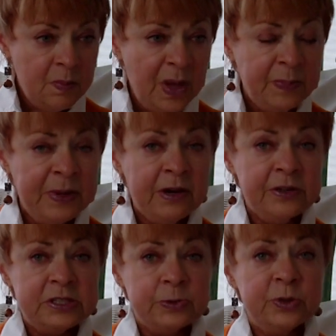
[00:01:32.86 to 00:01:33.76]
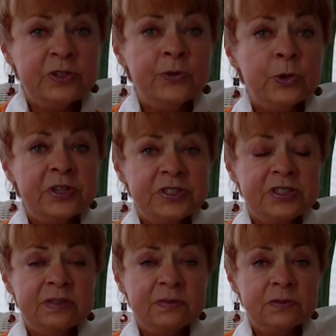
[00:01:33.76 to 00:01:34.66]
My parents were
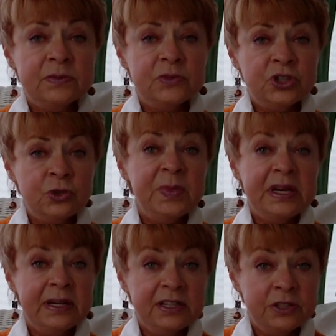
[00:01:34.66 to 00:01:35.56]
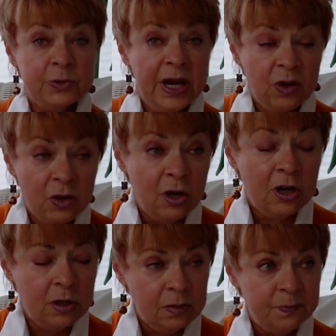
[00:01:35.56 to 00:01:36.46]
divorced, due mainly to
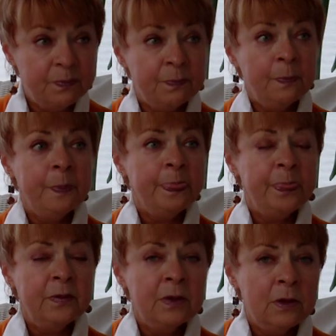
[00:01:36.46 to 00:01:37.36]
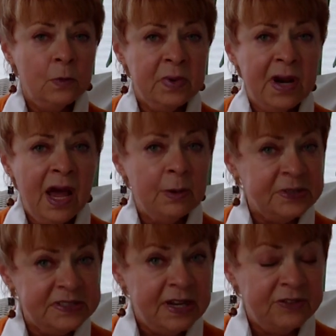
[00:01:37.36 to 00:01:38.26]
alcohol, when I
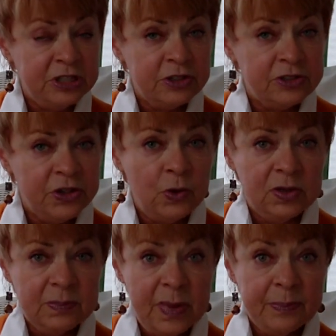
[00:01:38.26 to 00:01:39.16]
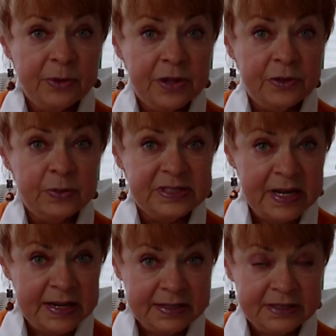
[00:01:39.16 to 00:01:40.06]
was 7 years old and my brother was
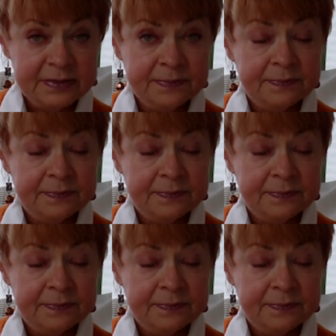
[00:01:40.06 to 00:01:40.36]
8.